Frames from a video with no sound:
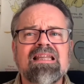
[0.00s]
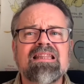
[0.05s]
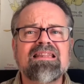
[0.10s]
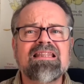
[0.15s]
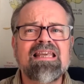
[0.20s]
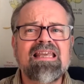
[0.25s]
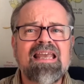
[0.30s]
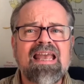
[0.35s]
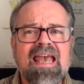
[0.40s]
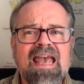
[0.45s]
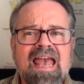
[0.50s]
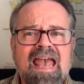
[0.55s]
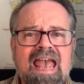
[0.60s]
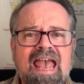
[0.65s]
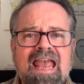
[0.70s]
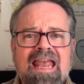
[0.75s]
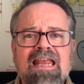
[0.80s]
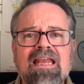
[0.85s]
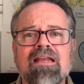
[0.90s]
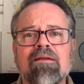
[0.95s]
The
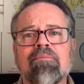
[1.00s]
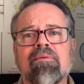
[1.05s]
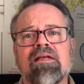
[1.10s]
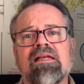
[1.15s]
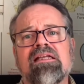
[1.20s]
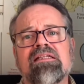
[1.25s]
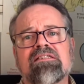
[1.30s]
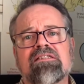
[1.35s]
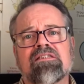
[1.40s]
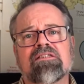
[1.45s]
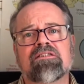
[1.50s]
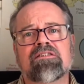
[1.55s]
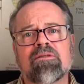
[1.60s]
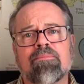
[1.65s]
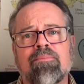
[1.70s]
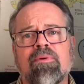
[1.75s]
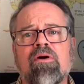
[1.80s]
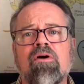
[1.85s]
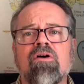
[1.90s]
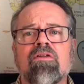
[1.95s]
aim is to
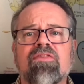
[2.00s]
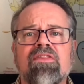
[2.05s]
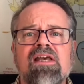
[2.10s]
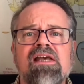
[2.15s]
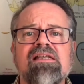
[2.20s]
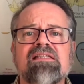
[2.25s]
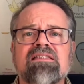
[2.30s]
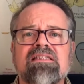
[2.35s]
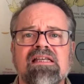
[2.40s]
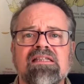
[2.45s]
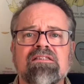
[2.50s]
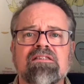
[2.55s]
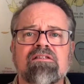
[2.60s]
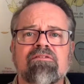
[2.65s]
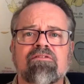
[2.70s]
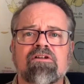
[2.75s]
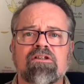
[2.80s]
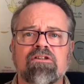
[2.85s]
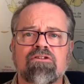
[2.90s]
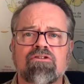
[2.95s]
support their sense
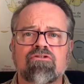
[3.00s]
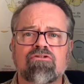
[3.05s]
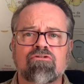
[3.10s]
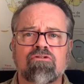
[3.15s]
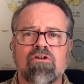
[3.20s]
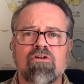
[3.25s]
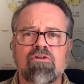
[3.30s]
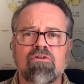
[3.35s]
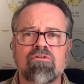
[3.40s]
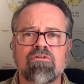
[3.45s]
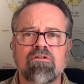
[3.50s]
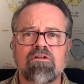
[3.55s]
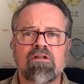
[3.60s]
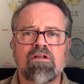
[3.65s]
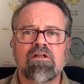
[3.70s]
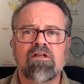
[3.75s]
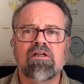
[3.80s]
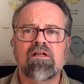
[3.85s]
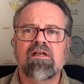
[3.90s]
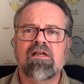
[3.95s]
of control
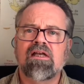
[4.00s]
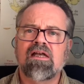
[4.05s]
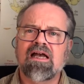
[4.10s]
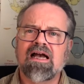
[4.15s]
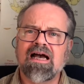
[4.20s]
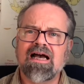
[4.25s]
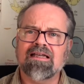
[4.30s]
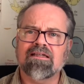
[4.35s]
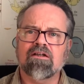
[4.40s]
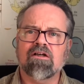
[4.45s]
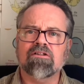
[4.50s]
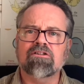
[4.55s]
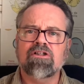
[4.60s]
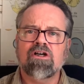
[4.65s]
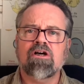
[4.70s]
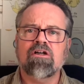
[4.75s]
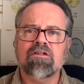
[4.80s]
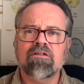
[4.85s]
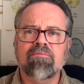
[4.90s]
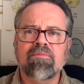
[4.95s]
and
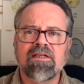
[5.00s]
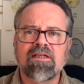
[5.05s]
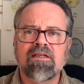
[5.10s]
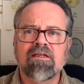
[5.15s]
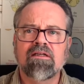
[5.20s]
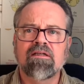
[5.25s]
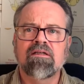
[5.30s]
autonomy,